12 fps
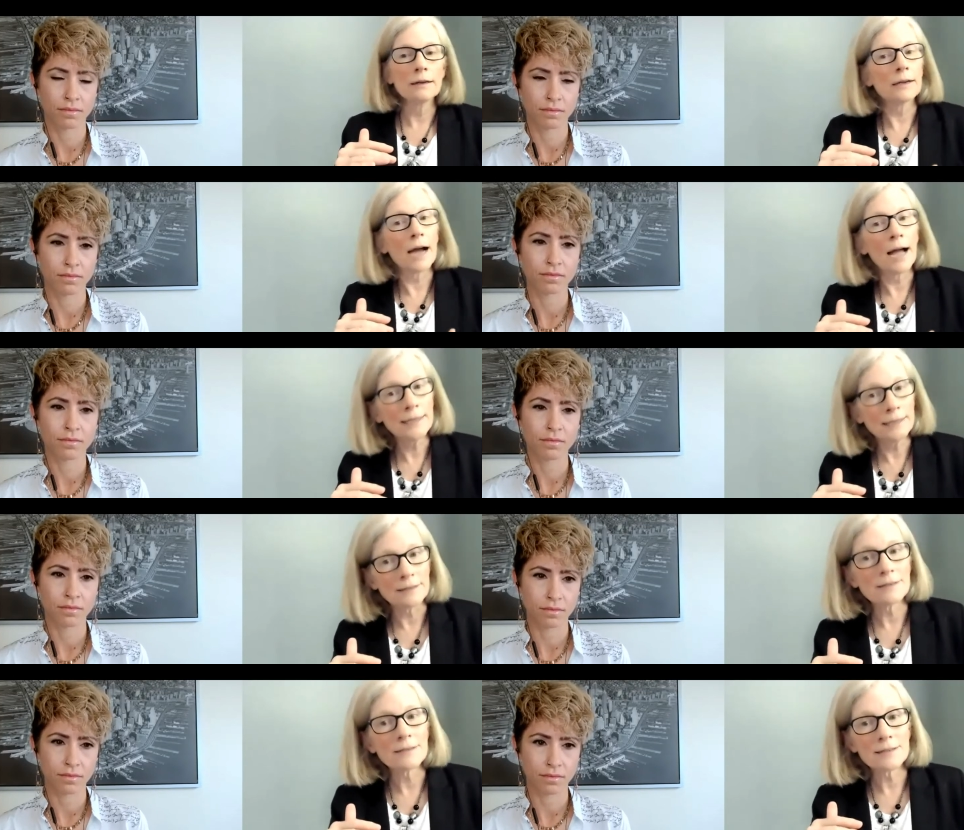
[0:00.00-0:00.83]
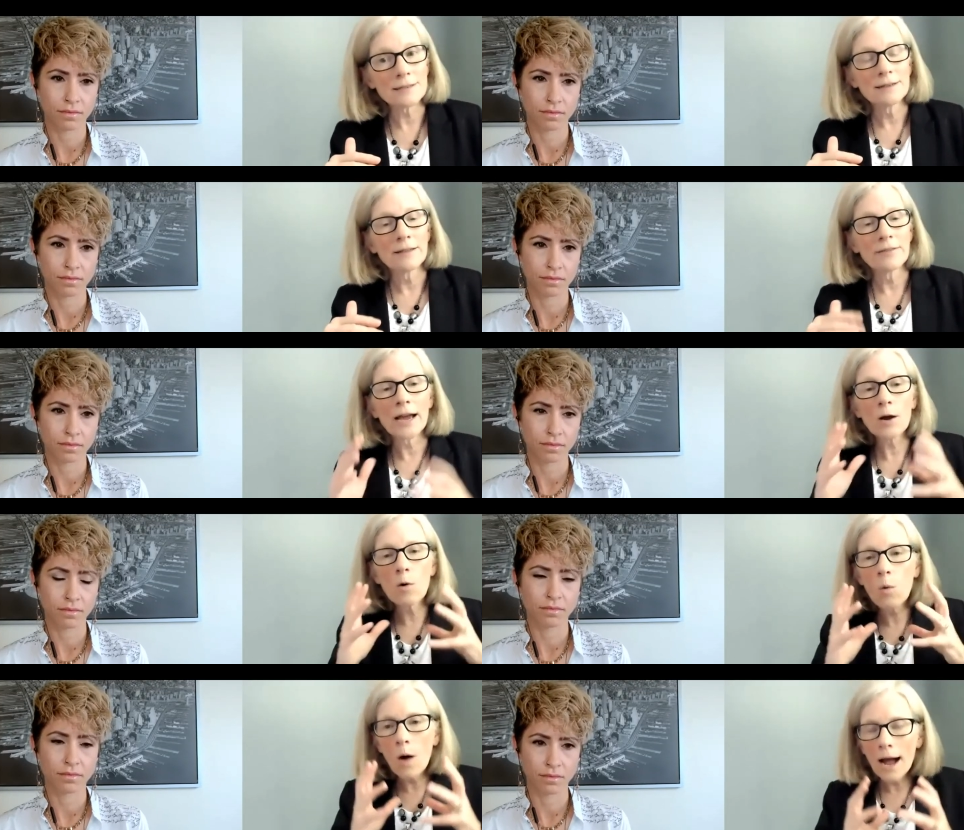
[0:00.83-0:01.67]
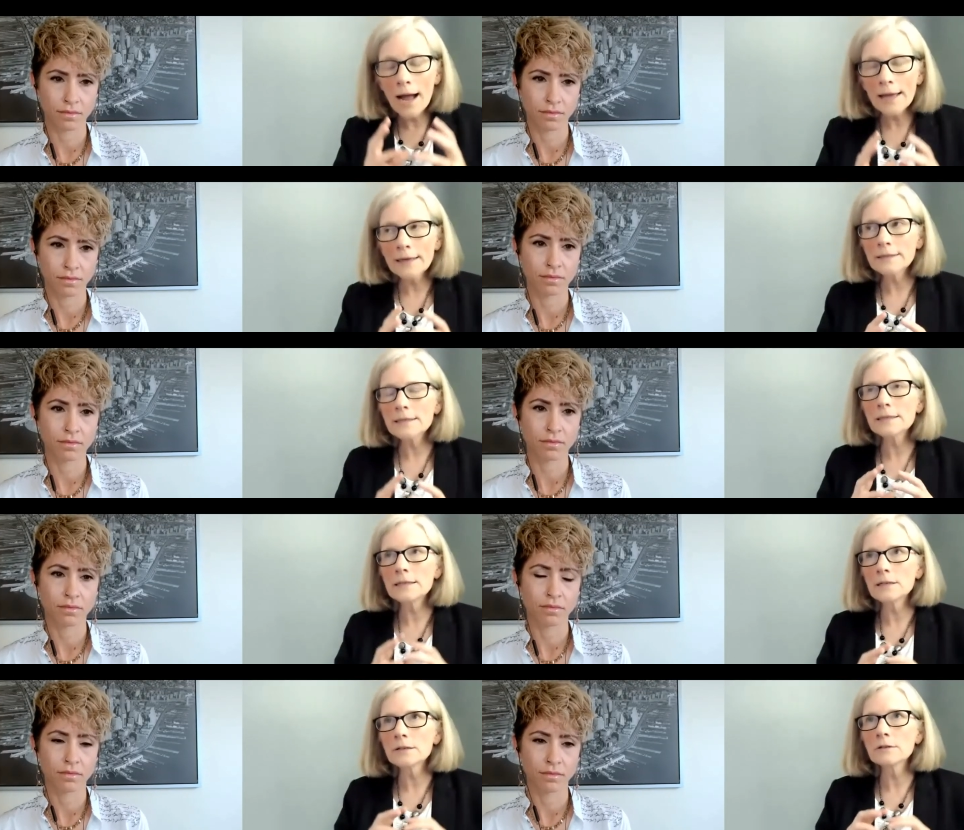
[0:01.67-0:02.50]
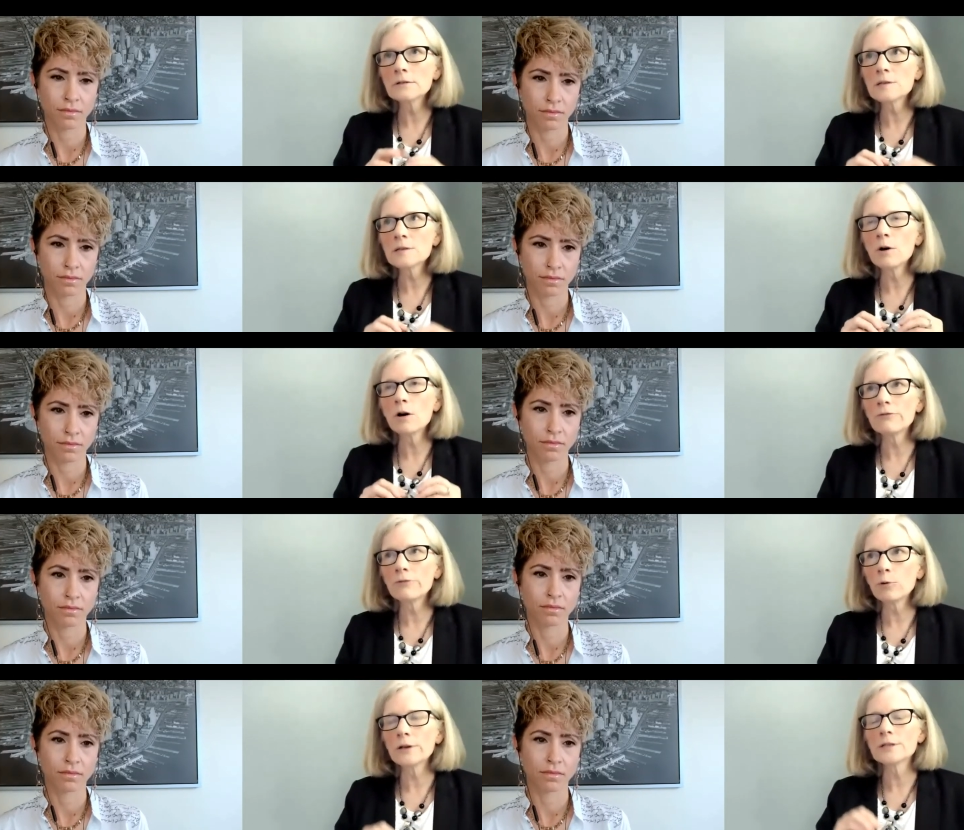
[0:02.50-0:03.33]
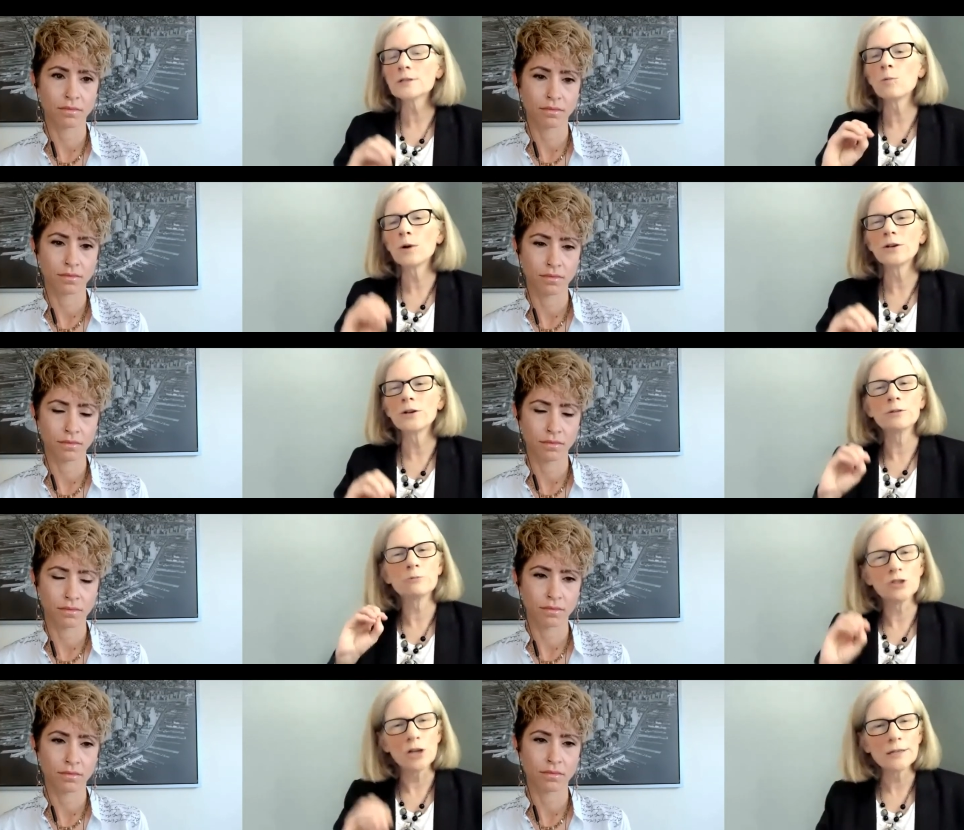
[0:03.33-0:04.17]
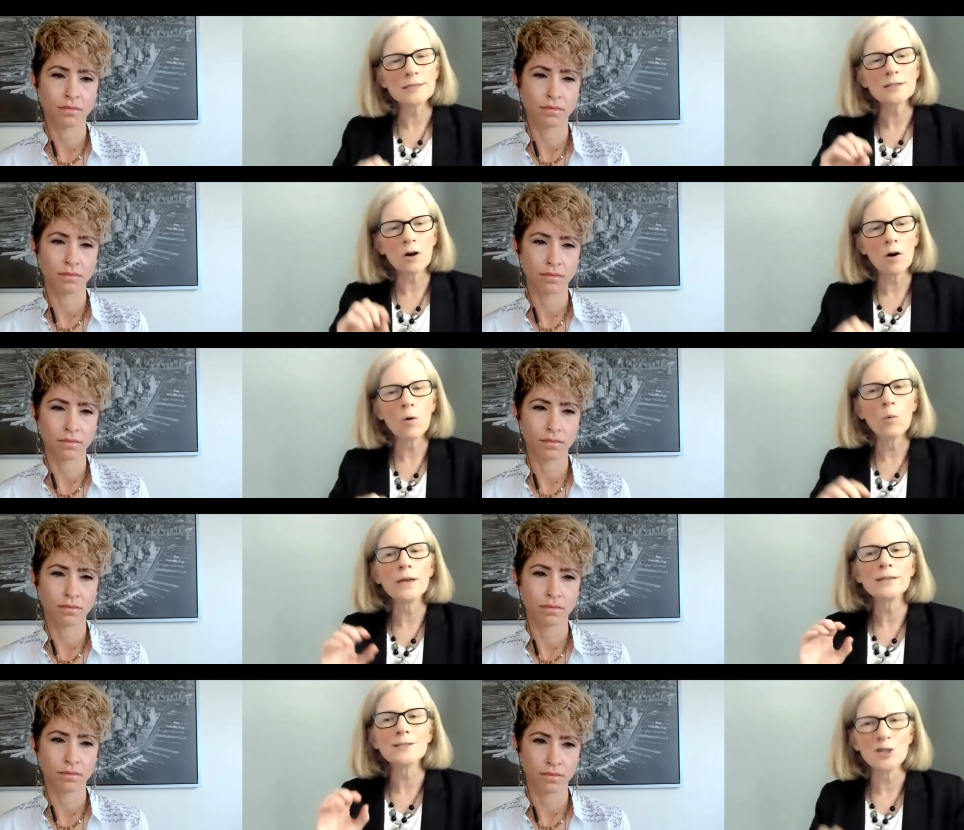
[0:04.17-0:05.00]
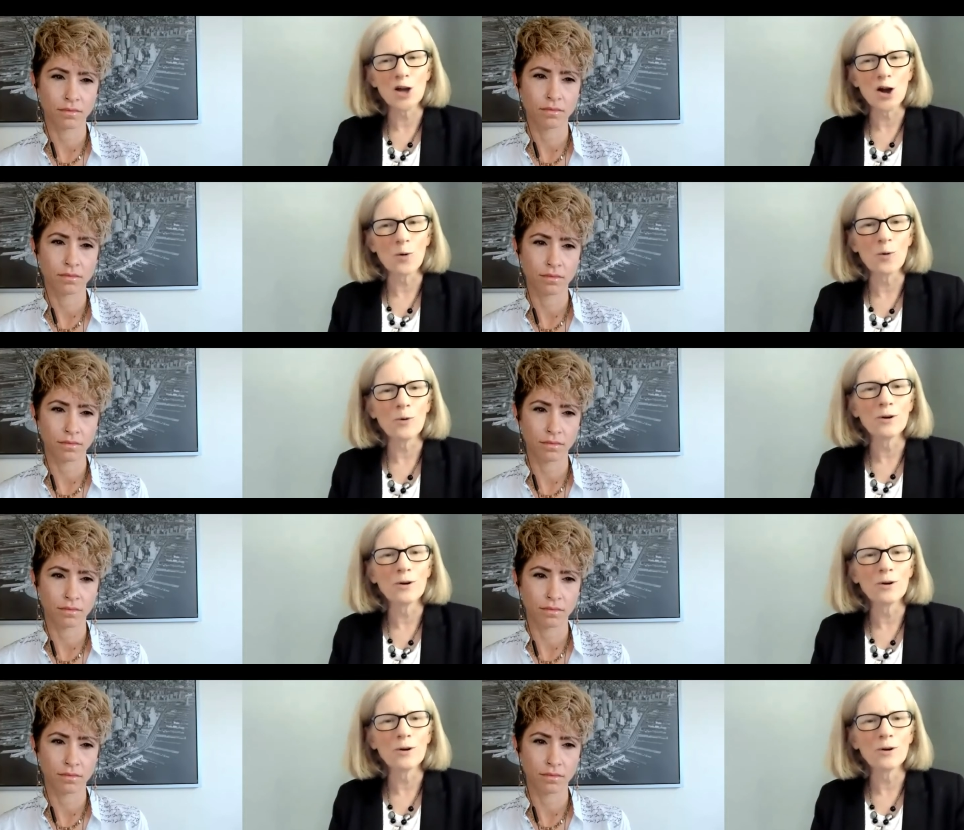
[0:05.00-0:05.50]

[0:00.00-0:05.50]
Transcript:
Speaker 1: guidance, that quiet, still, small voice where you just always know.